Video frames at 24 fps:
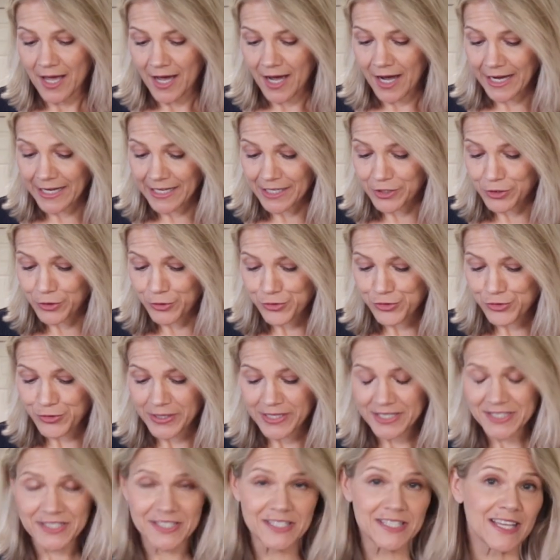high in
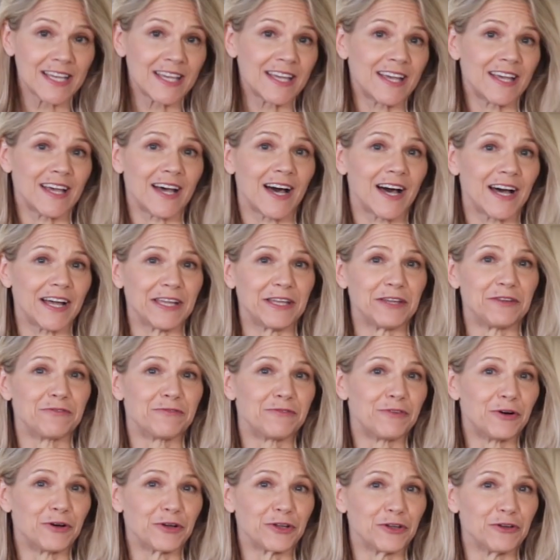nutrients, high in
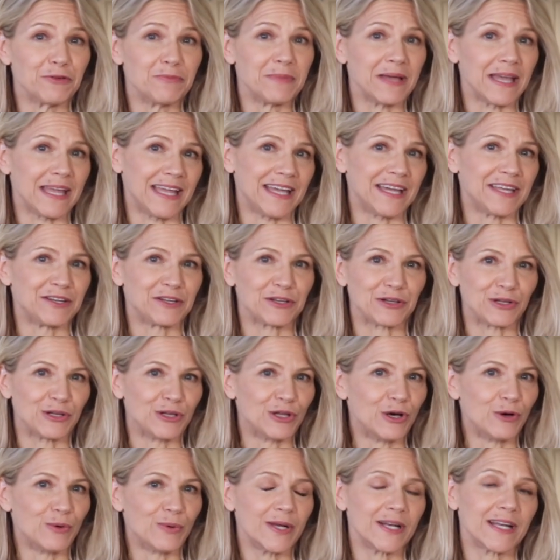volume, and
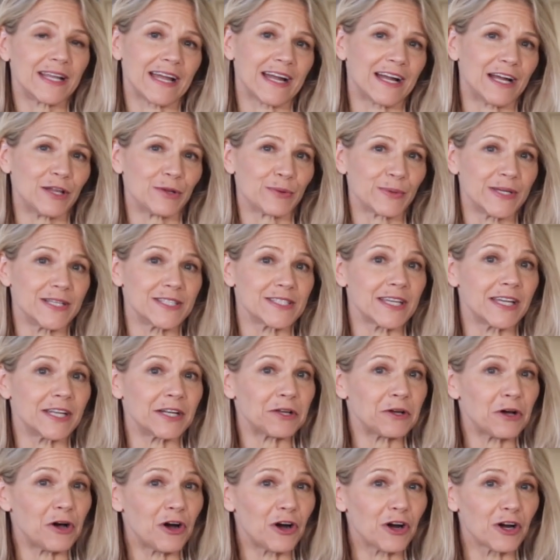low in calories
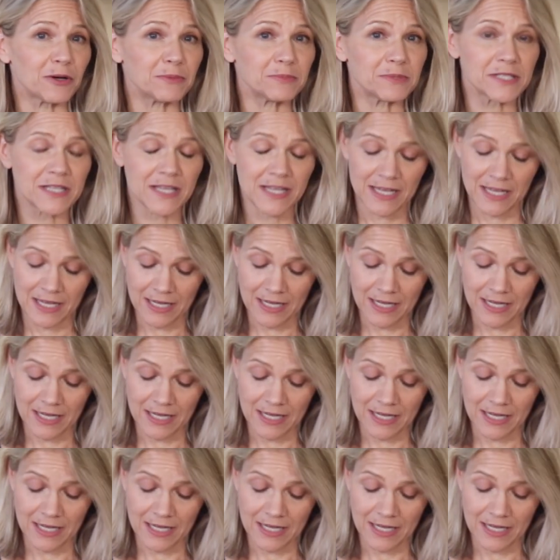and carbs.